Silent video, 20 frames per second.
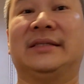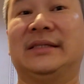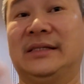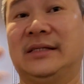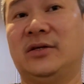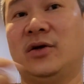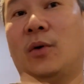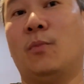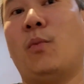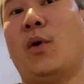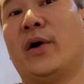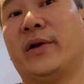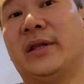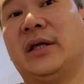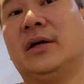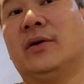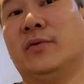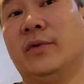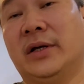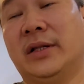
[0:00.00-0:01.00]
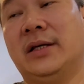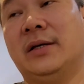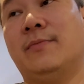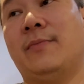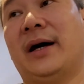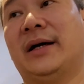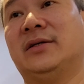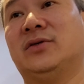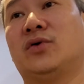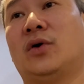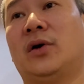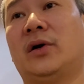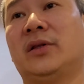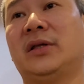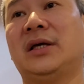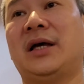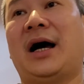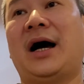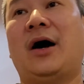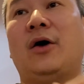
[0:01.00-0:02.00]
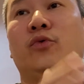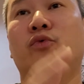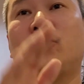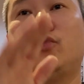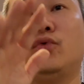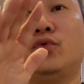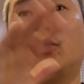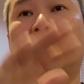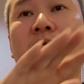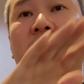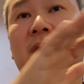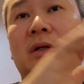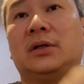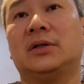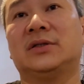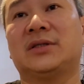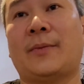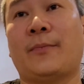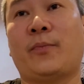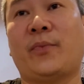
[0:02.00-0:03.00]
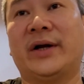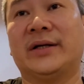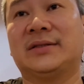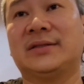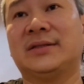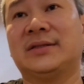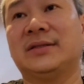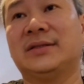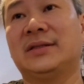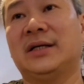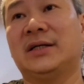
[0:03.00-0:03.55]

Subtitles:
in your body already, but it's only how to suppress.